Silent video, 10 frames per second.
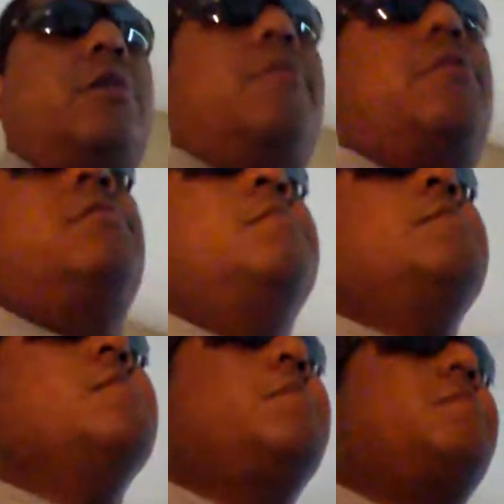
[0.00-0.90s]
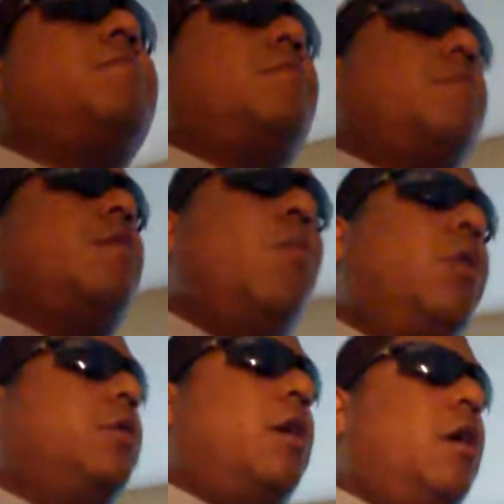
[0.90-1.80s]
table.
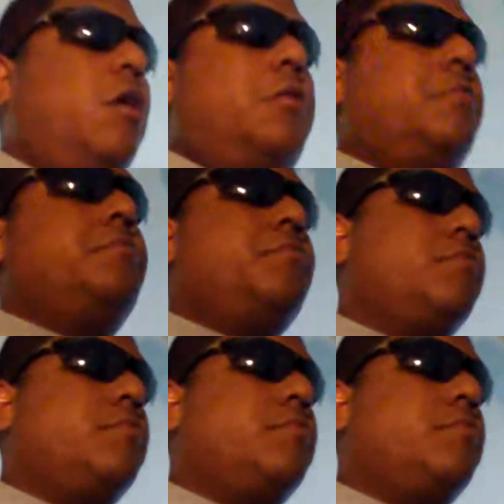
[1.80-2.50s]
What the hell?